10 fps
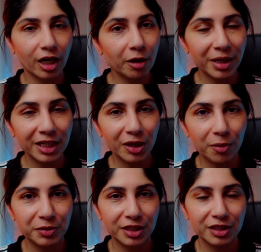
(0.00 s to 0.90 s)
are many
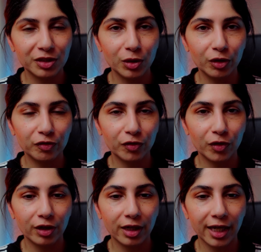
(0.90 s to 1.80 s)
options to look
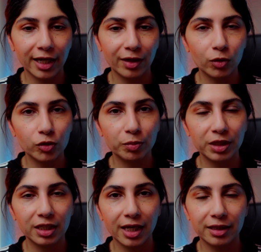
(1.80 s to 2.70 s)
for and also
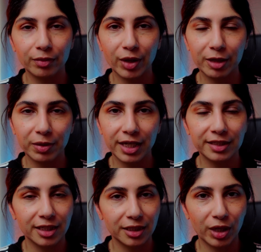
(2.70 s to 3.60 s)
be at the right
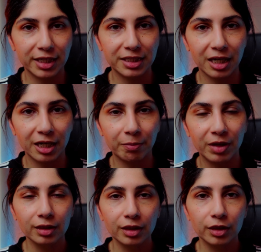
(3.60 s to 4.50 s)
place at the right time.
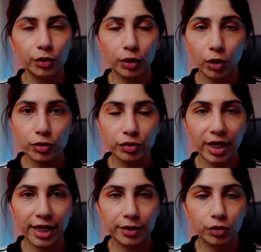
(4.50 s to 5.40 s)
You can also
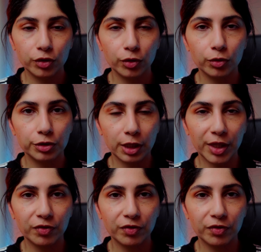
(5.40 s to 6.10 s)
try to do silhouette